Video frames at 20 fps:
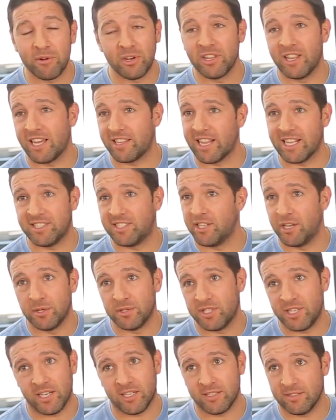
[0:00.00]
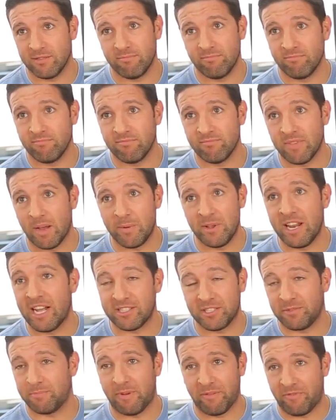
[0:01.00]
I really like that Z06. I mean,
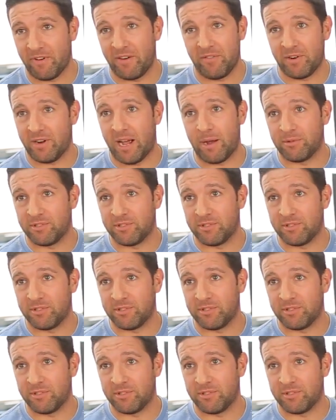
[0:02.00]
that's just my favorite.